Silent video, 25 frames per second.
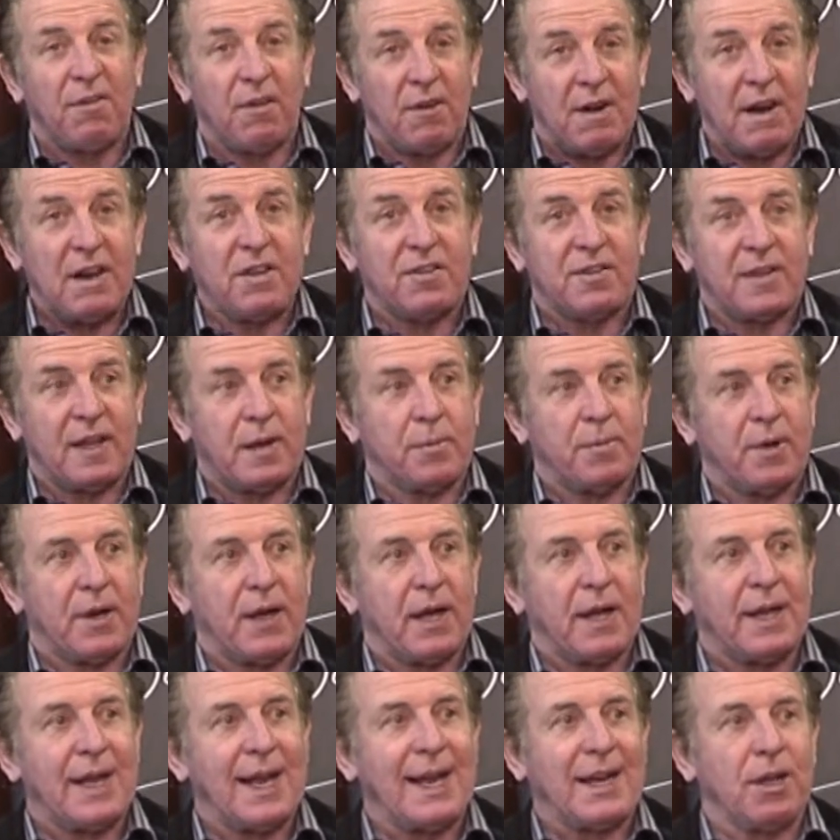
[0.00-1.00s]
I've already said about
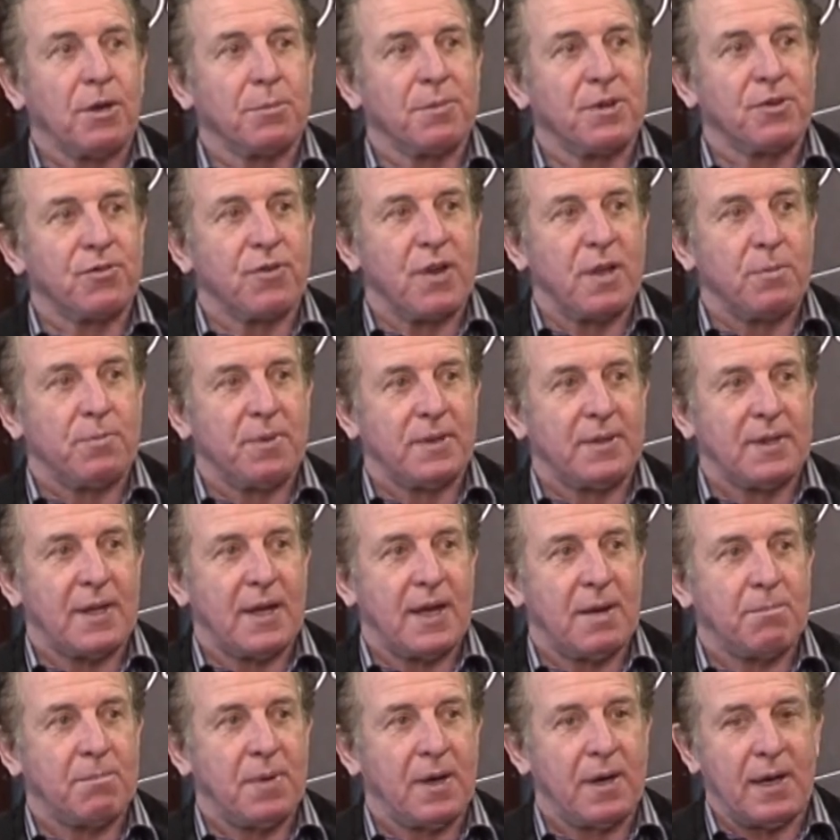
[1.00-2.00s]
Atletico Madrid, but
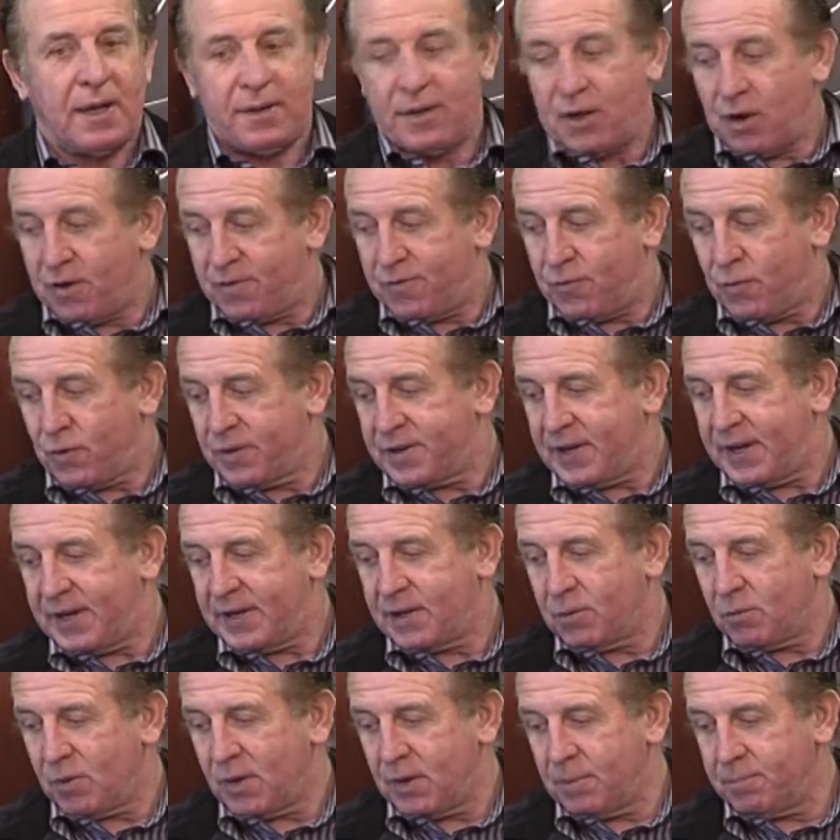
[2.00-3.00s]
and they're
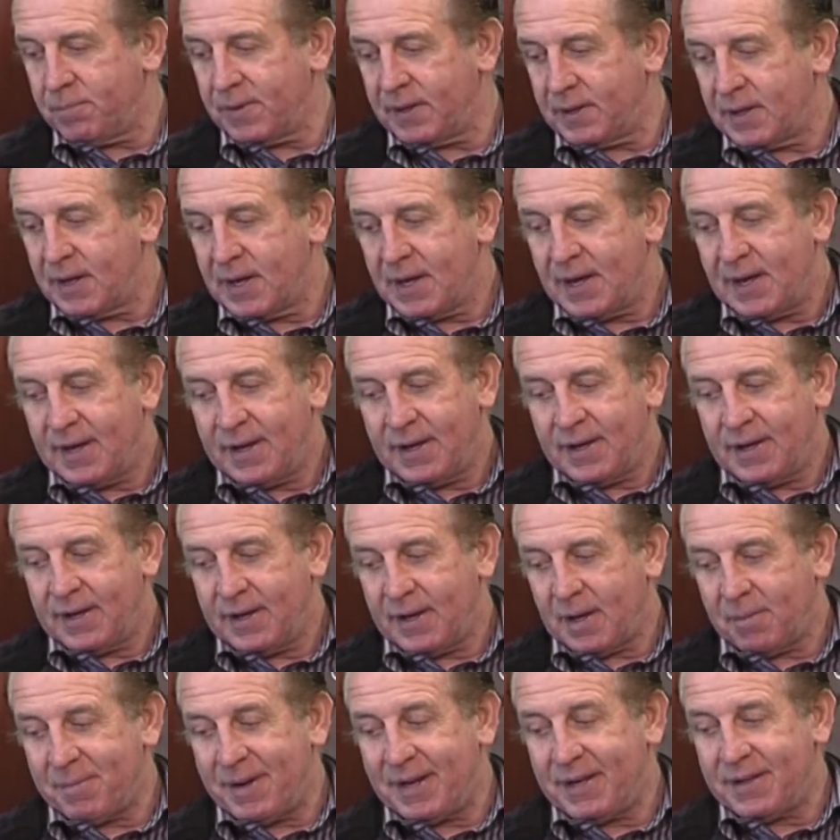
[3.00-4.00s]
14-1. But
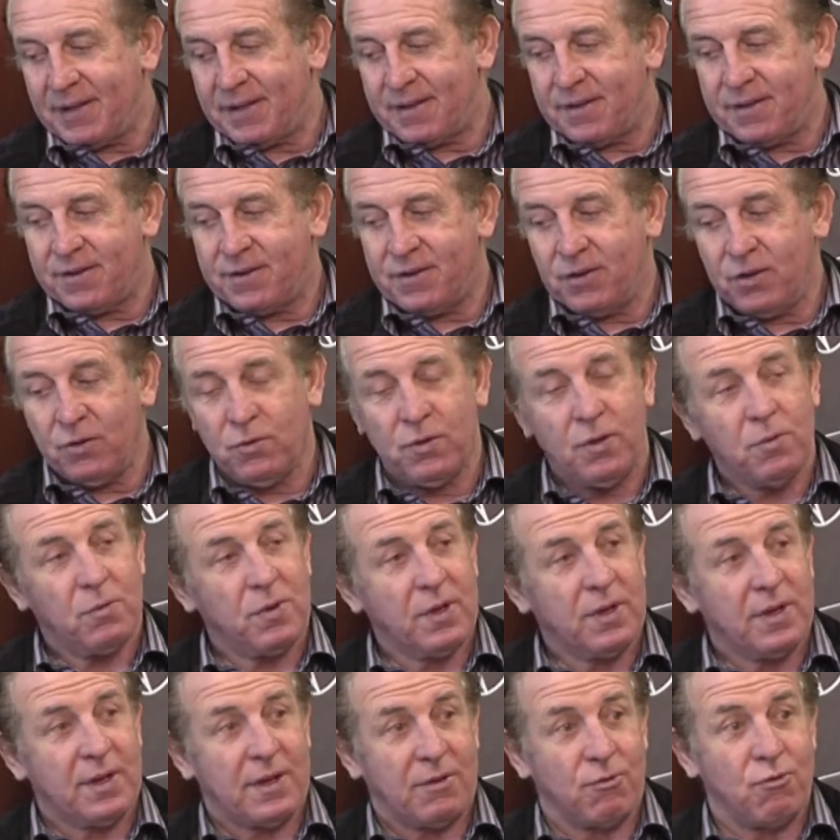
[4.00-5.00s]
I mean, do you know the
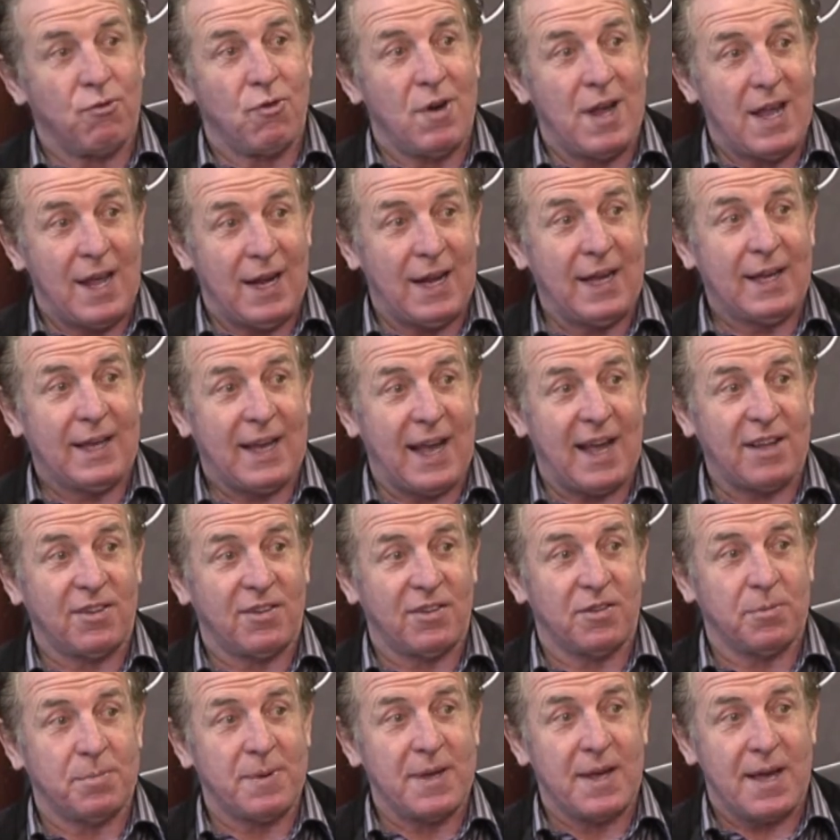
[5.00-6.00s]
one that really
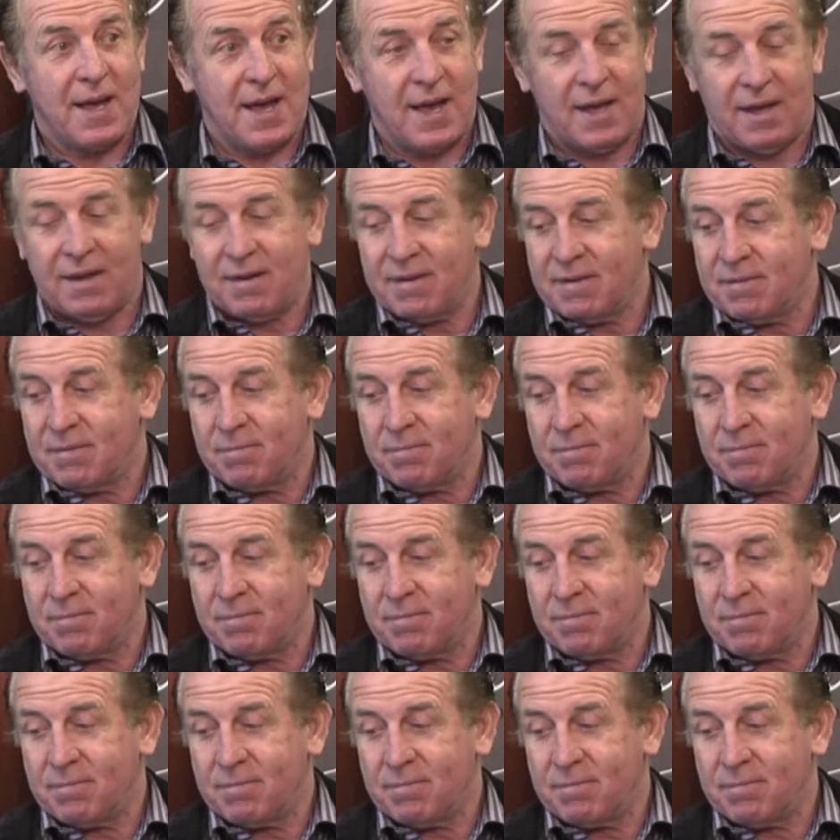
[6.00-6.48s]
catches me eye?